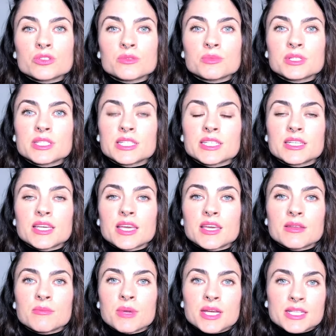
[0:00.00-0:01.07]
derby league
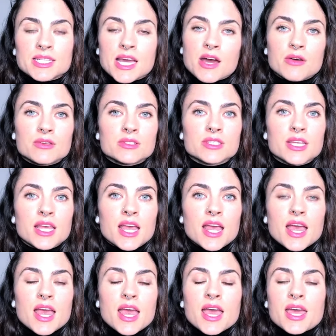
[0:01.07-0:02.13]
in my town.
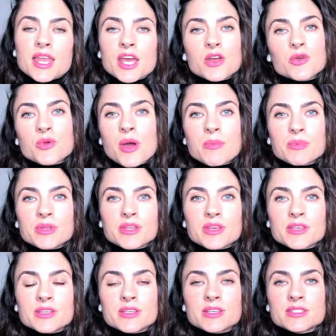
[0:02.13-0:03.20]
And I grew up in
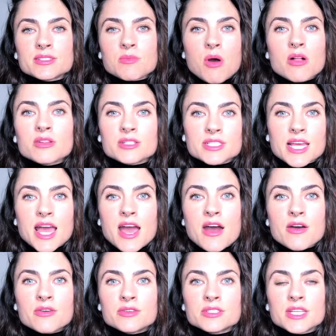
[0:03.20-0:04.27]
a, a smaller
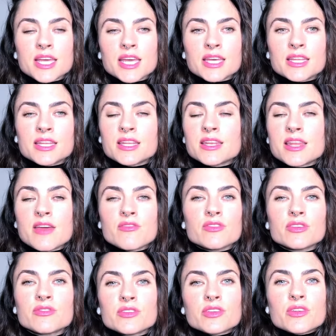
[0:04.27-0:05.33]
town and had never
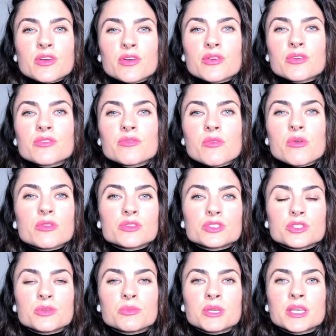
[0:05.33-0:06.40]
even heard of roller
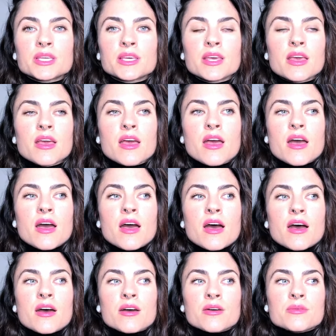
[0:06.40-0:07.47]
derby.
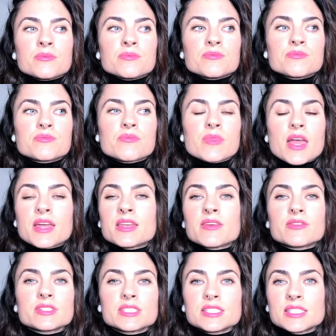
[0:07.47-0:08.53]
Um, had
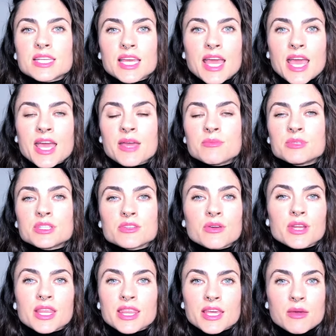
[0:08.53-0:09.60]
never seen a game, didn't know
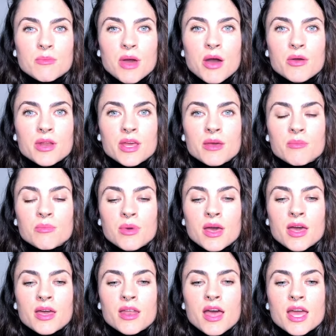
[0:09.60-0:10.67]
anything about it,
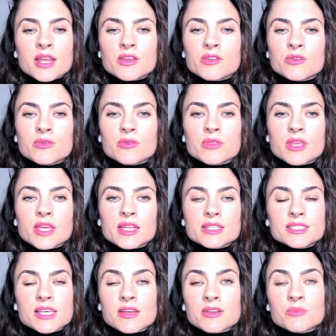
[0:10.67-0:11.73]
but I knew that it
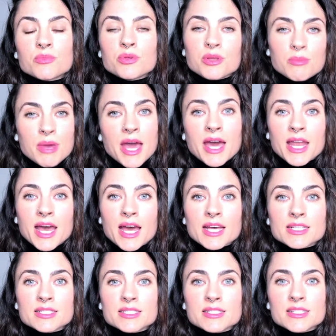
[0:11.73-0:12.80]
sounded pretty
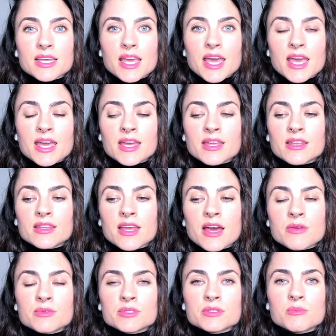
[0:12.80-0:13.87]
badass, and
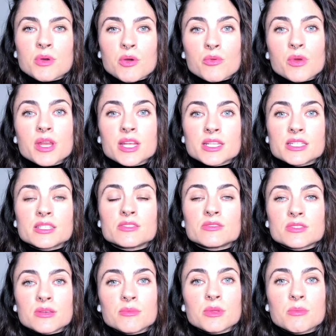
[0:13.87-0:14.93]
I was about ready to do
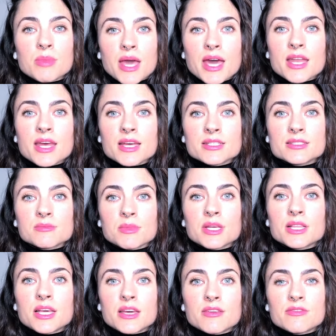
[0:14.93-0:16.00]
something badass in my
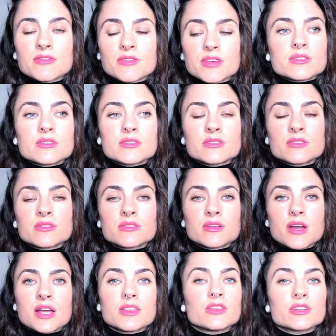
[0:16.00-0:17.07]
life.
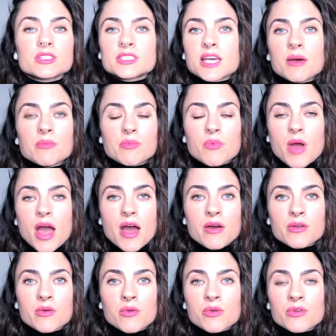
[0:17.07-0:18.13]
I looked up
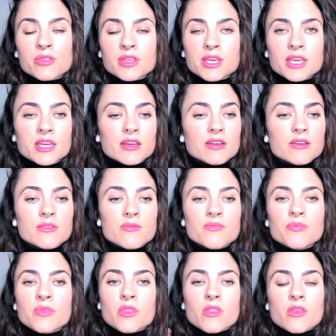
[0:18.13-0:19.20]
how to order the gear,
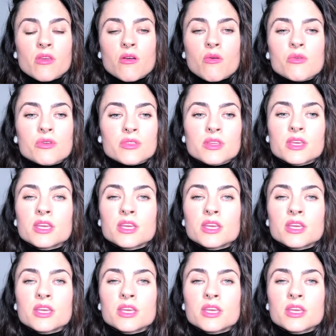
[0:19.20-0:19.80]
ordered the